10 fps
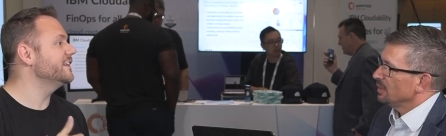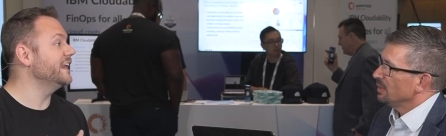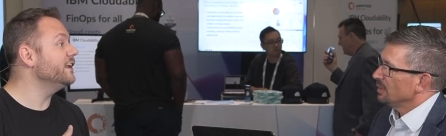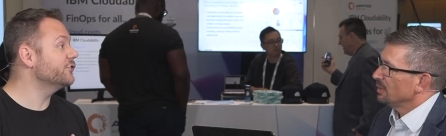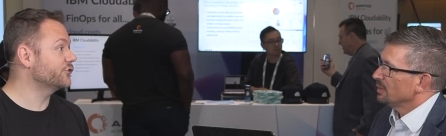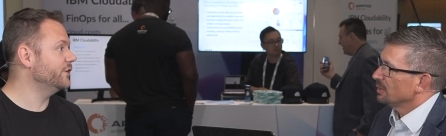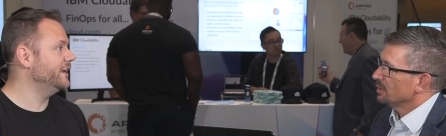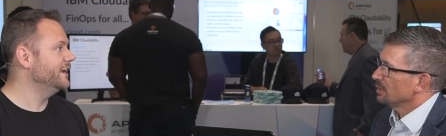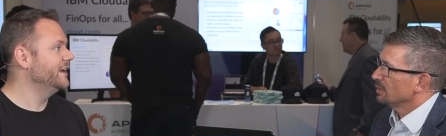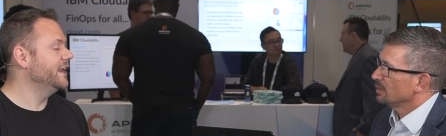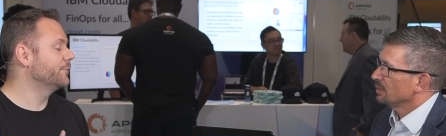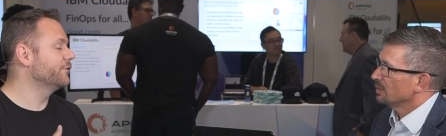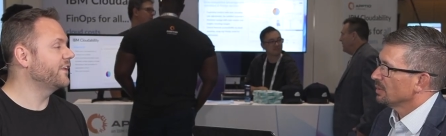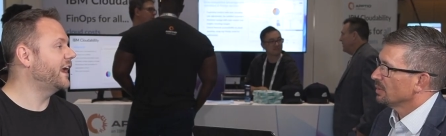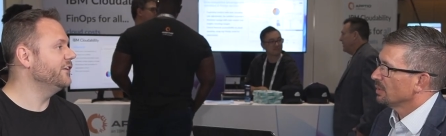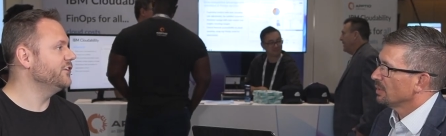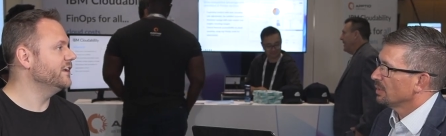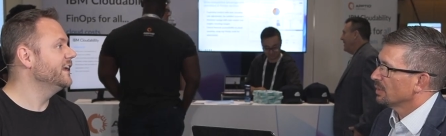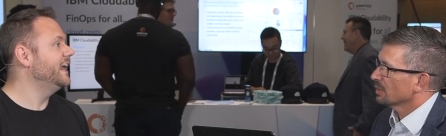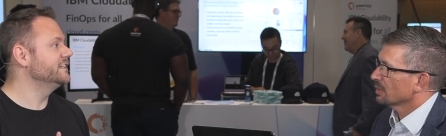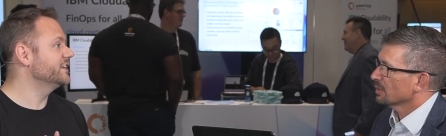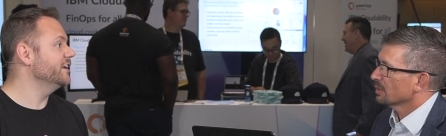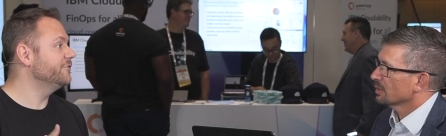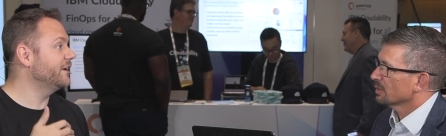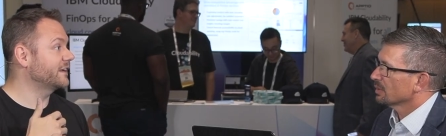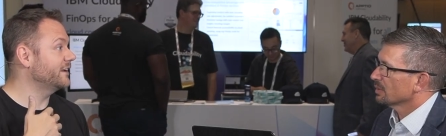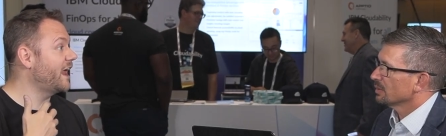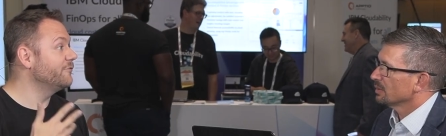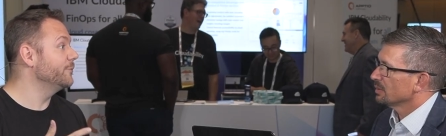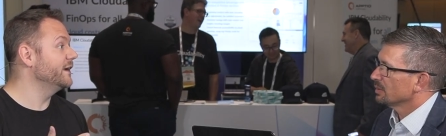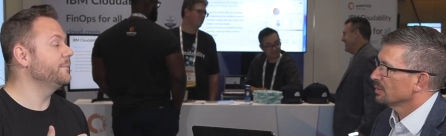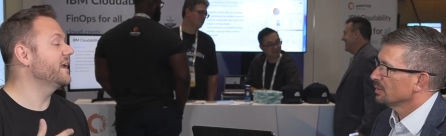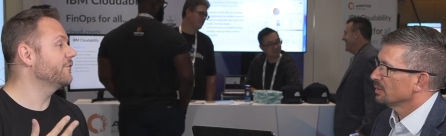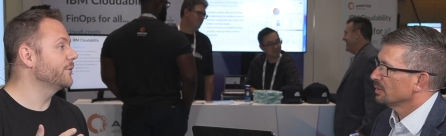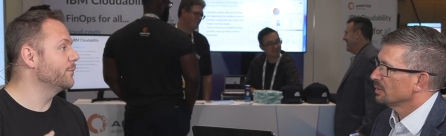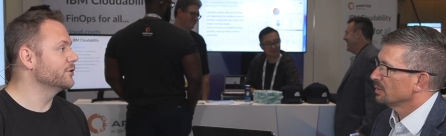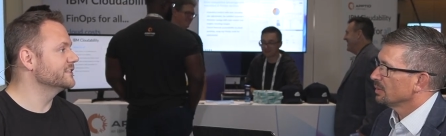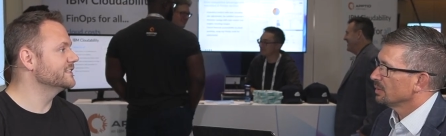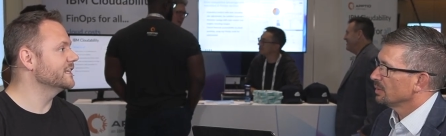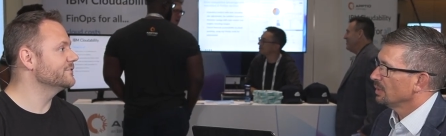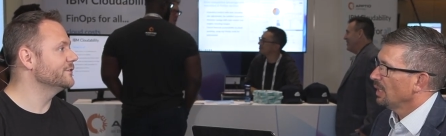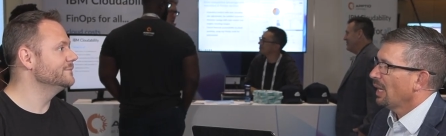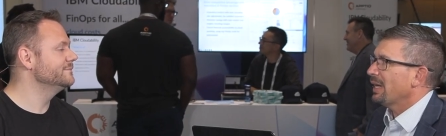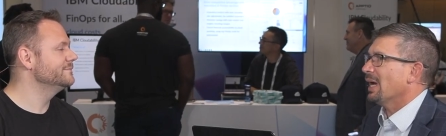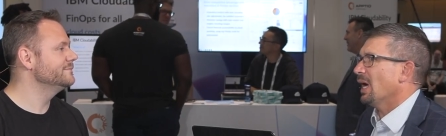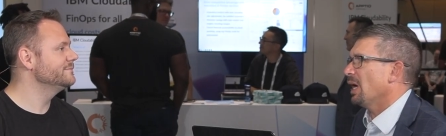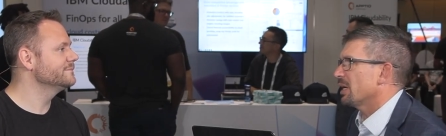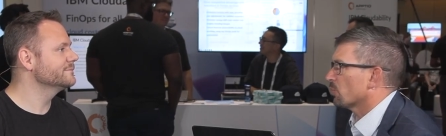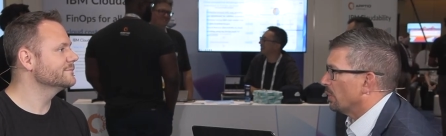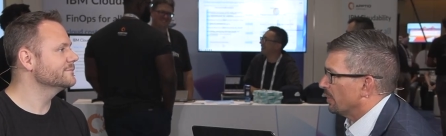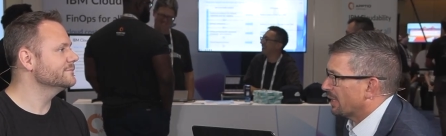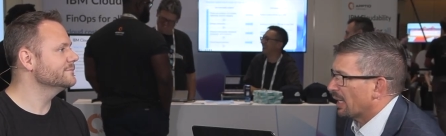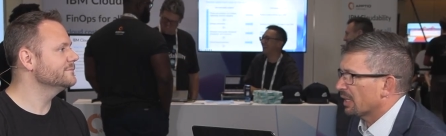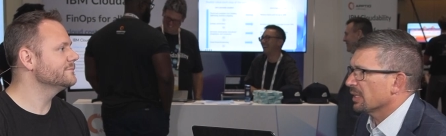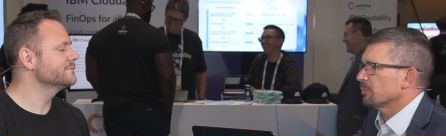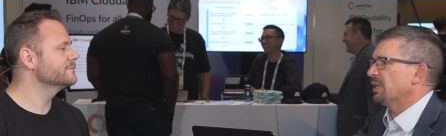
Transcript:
Speaker 1: in the industry and improve that hygiene, it's going to affect everybody and make everybody more successful.
Speaker 2: Yeah, I agree with that. I think,